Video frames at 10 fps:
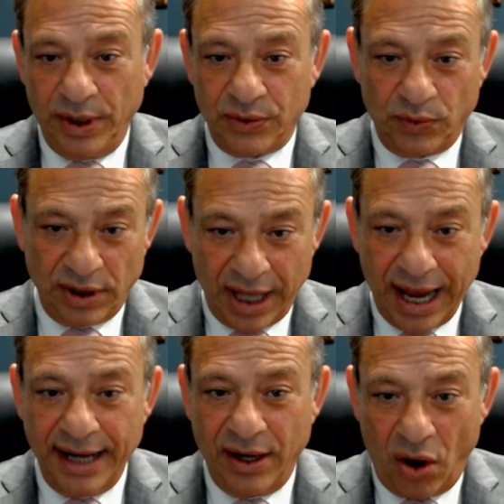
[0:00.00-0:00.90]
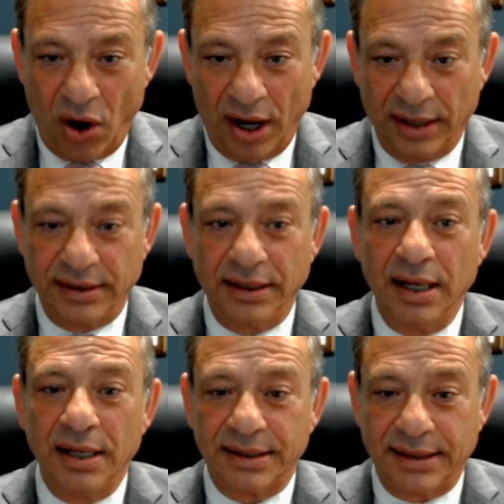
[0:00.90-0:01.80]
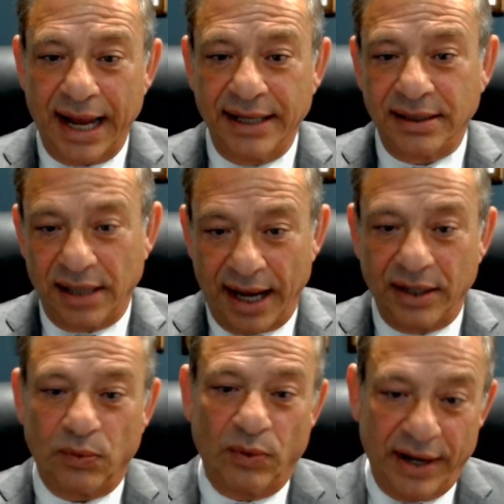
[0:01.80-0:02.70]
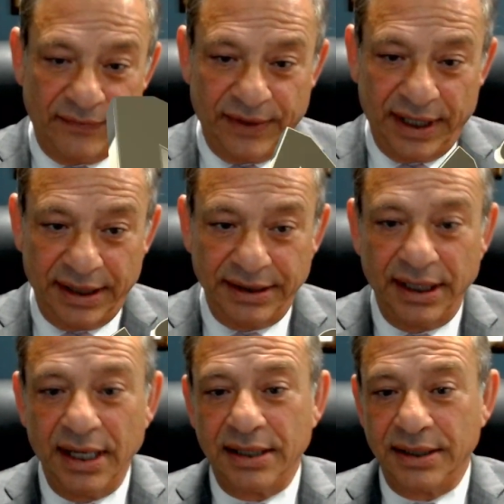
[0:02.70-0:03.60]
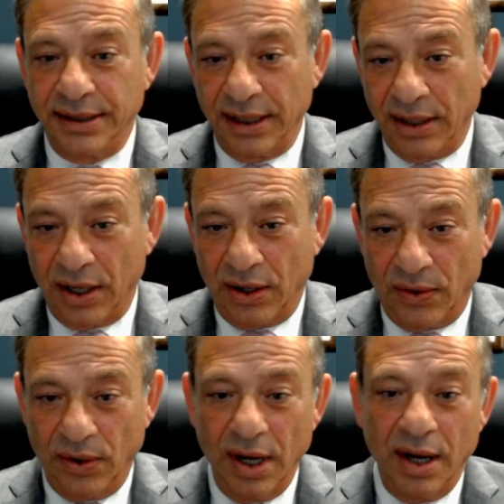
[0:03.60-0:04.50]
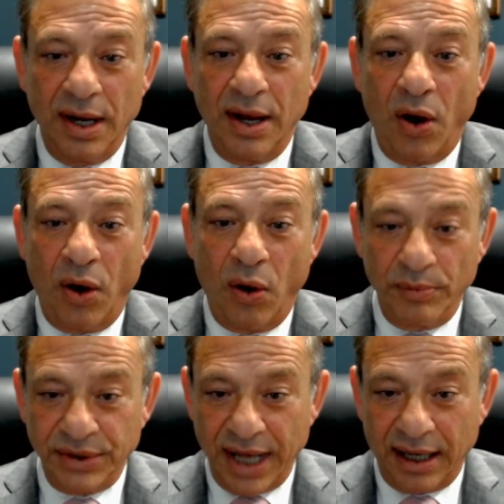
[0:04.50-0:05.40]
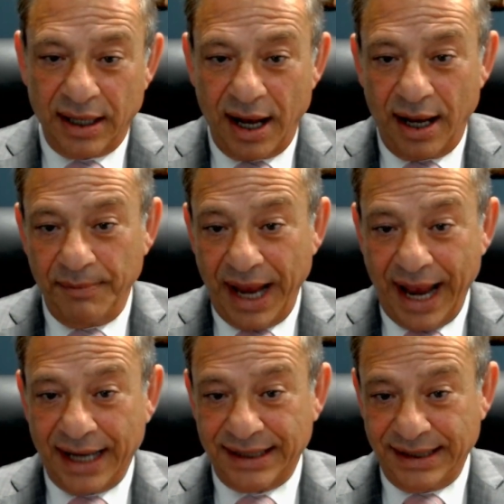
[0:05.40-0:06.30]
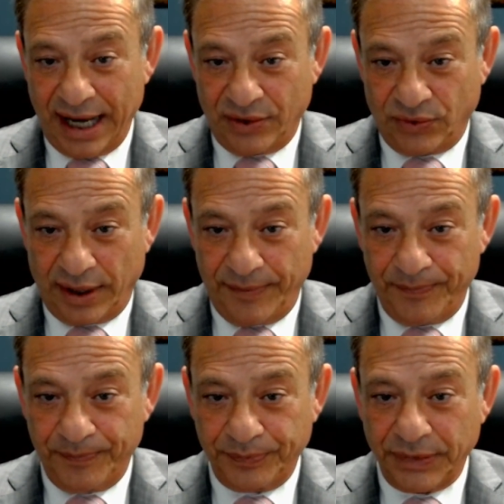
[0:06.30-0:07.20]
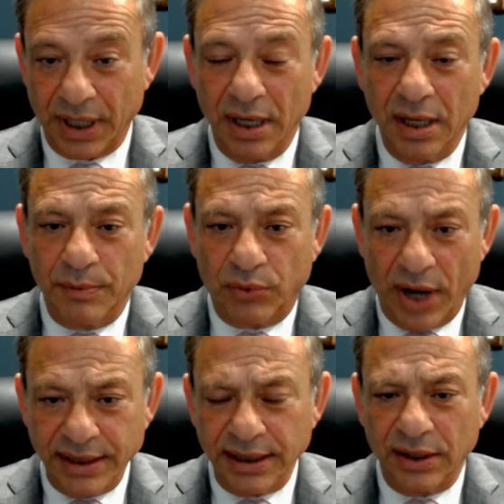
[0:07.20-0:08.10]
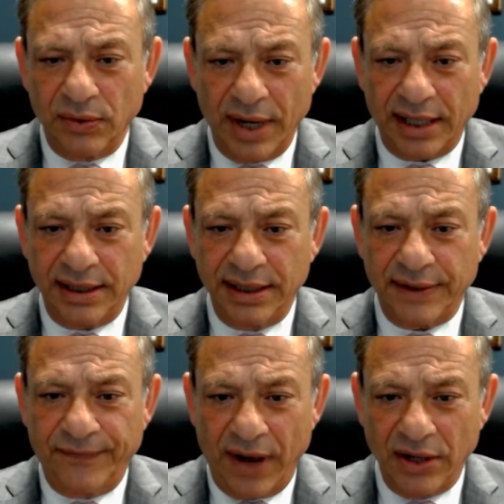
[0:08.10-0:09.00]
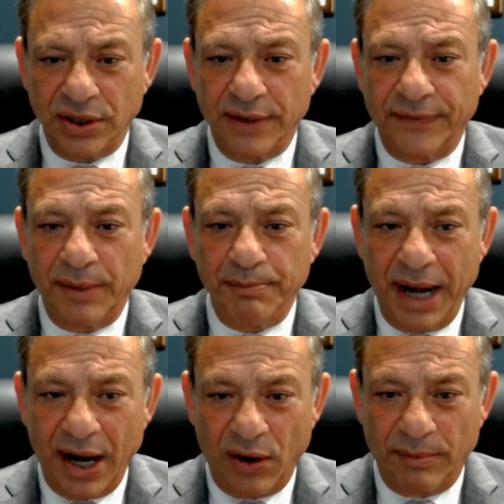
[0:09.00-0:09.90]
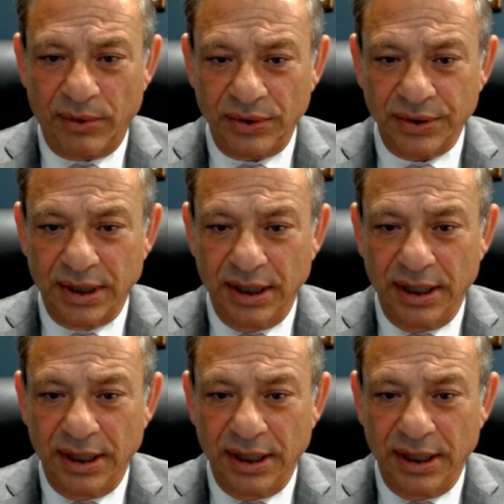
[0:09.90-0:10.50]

is rely on sites like Redfin, Zillow, Homes.com, etc. Pricing correctly is a function of comparables,